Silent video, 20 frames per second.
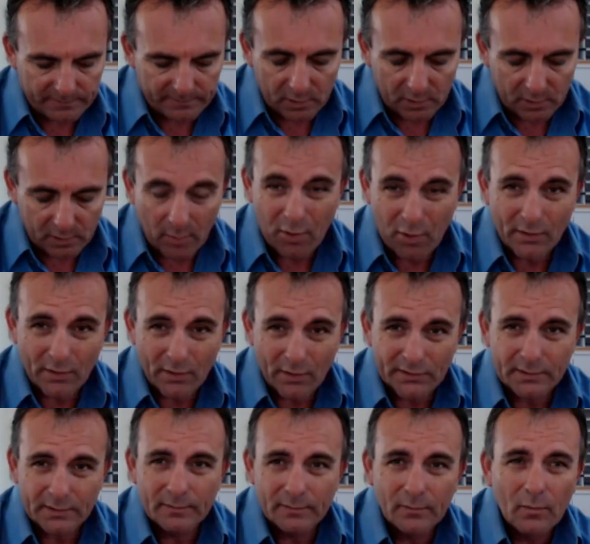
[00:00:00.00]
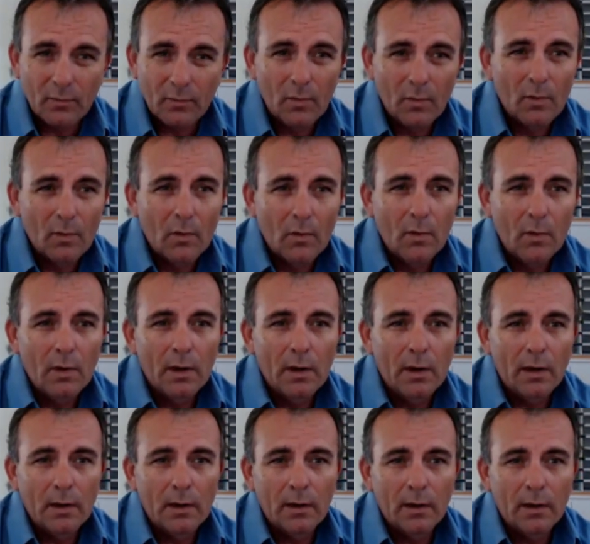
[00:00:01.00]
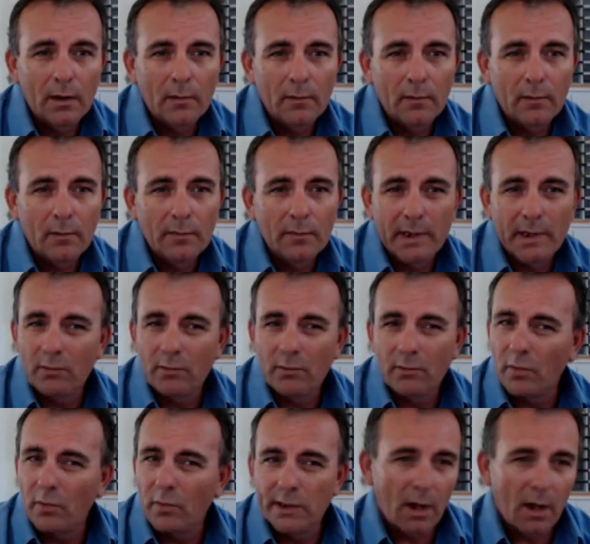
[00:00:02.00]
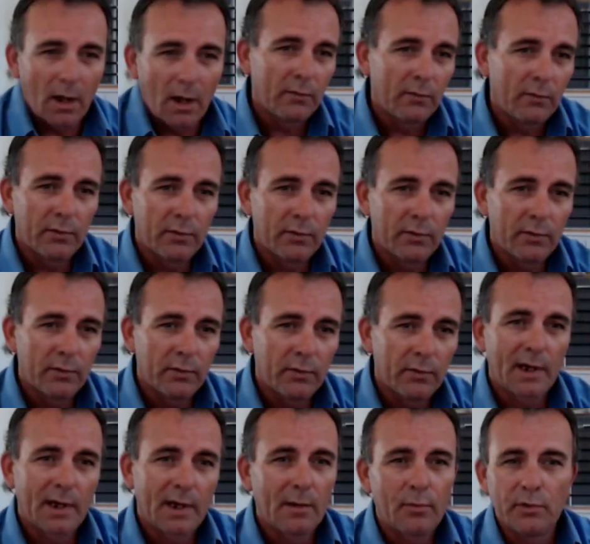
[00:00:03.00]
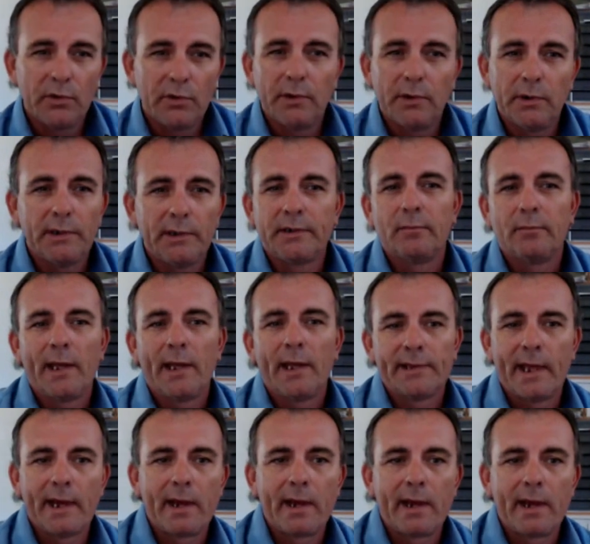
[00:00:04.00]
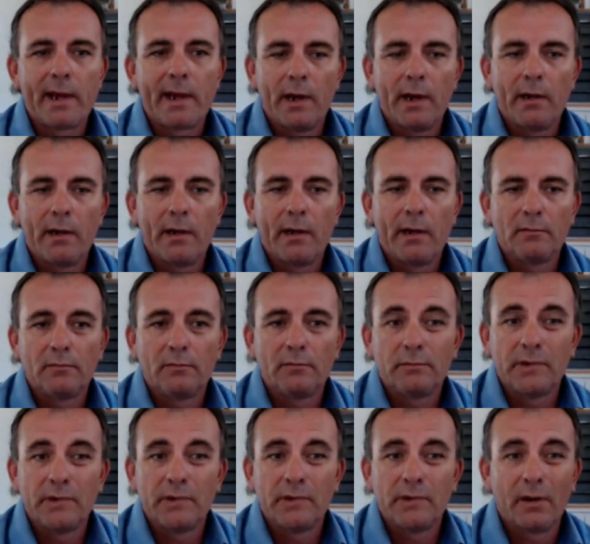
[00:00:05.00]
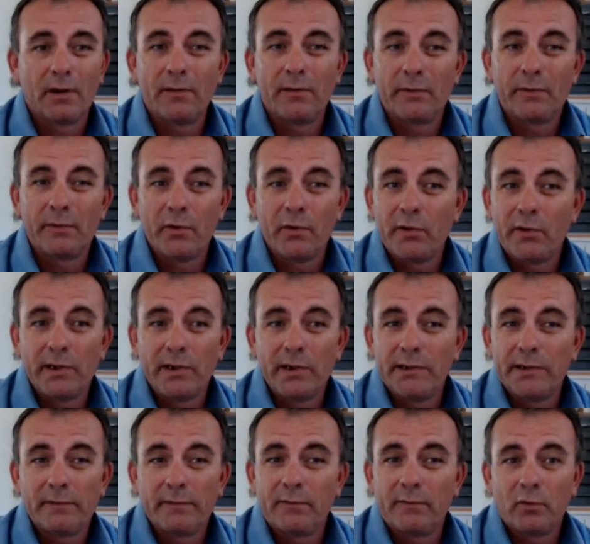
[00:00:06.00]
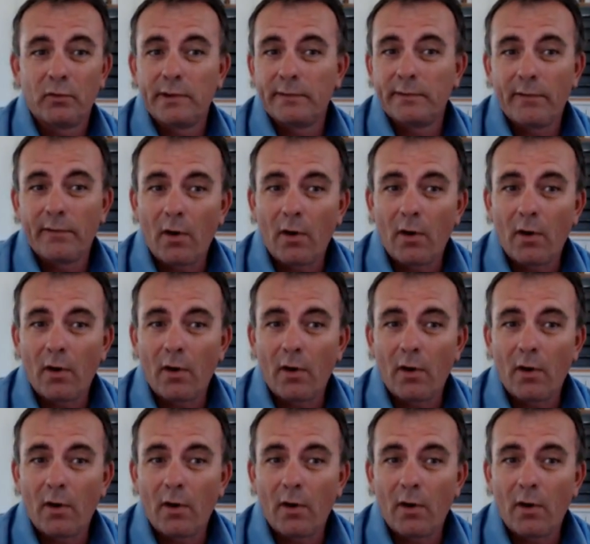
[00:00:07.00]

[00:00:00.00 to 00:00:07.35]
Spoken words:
of compost, then we know, for example, you need to make that at around 35